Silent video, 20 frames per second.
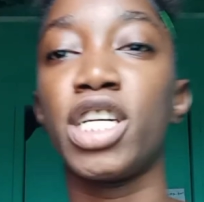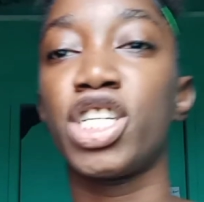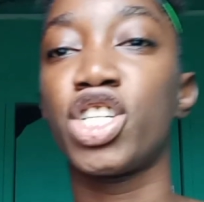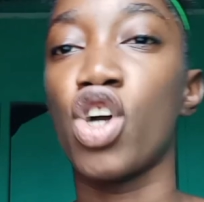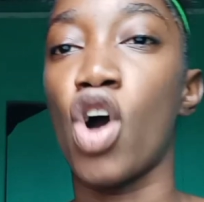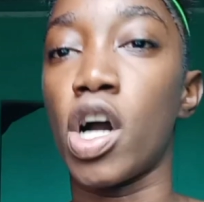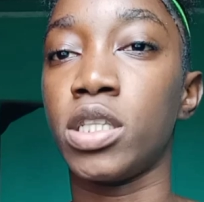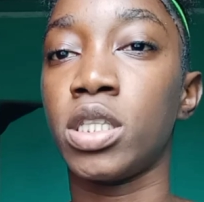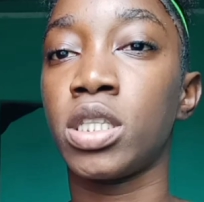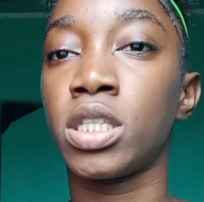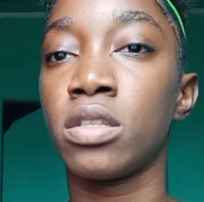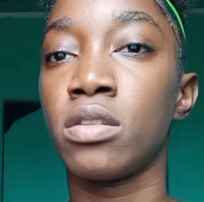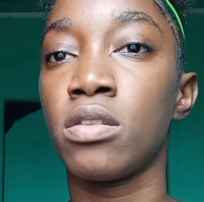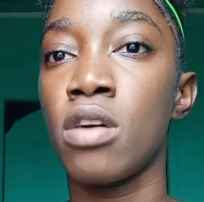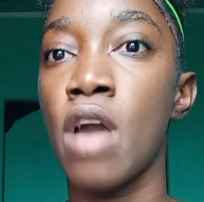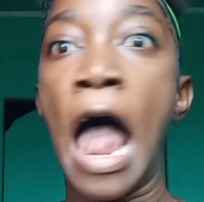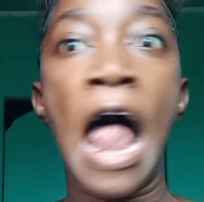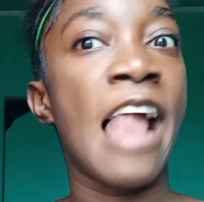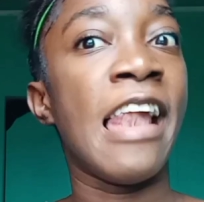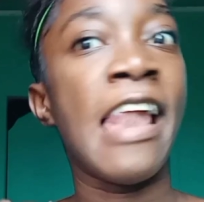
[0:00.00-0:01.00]
short.
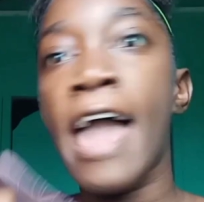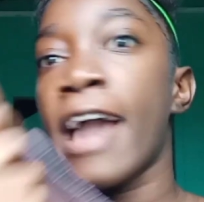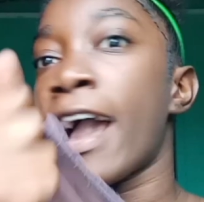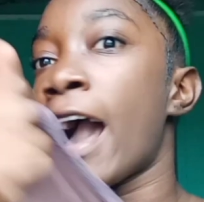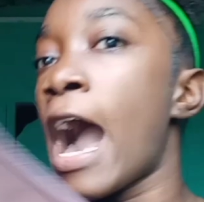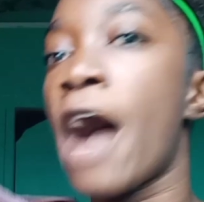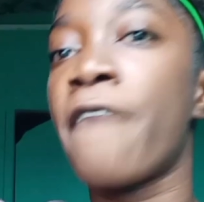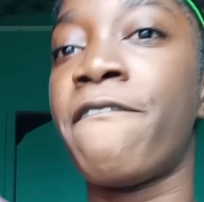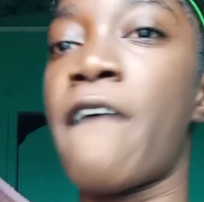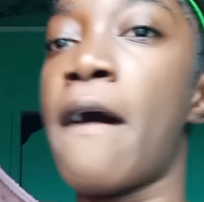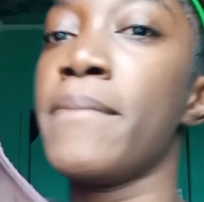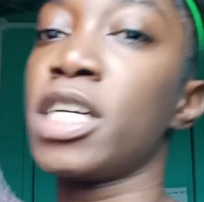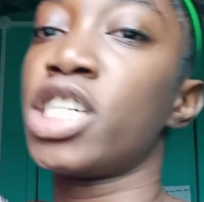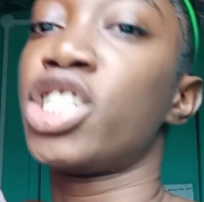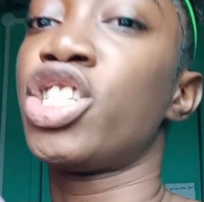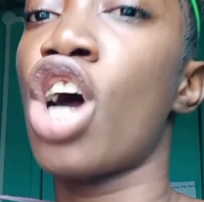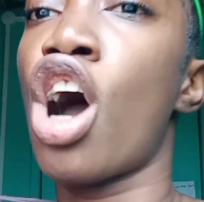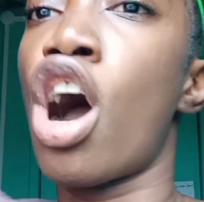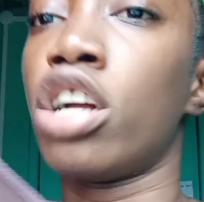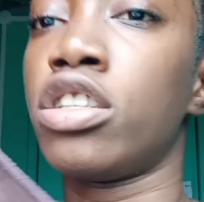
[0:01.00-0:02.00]
Leg off of me
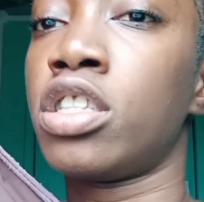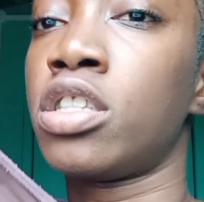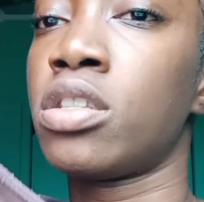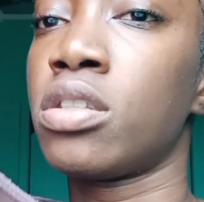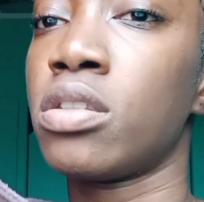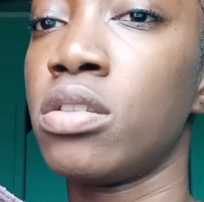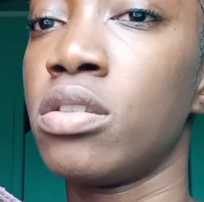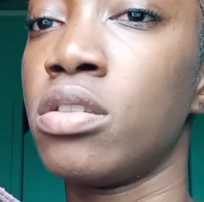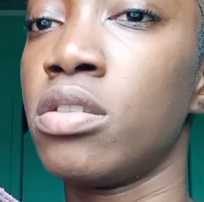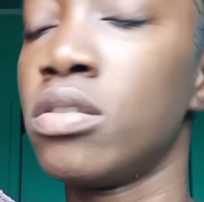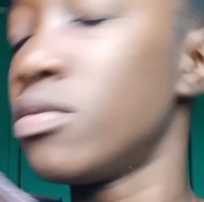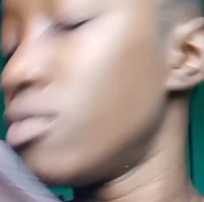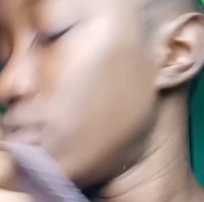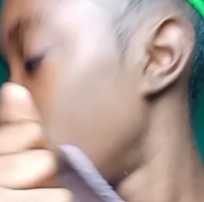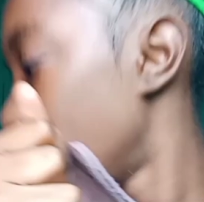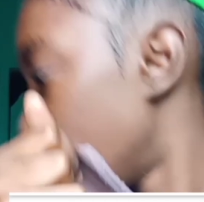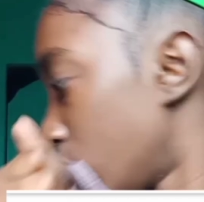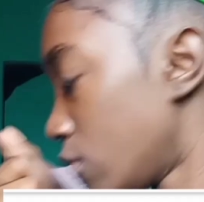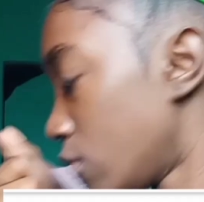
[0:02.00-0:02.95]
short.